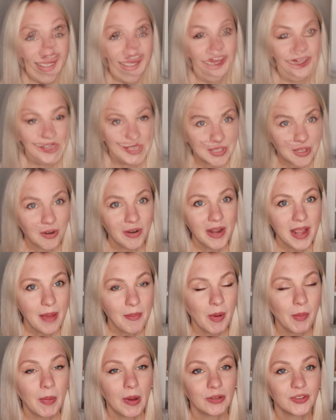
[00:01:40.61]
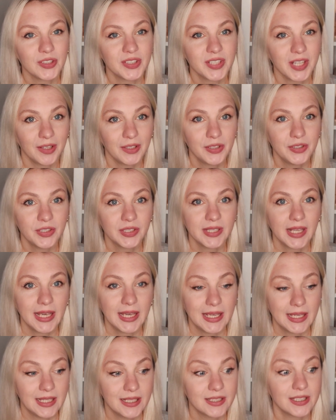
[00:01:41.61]
The story I'm about to tell you
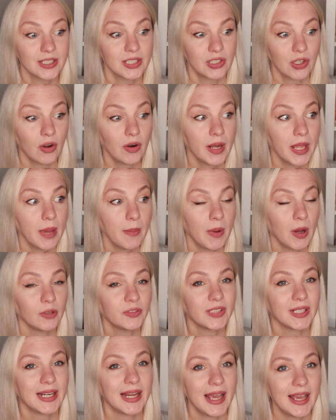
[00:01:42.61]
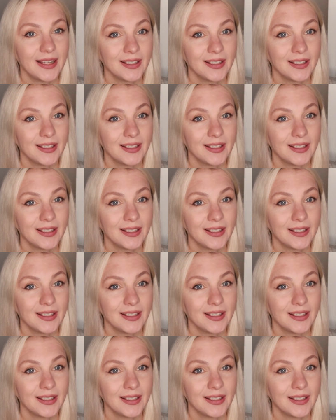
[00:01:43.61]
today is a story about an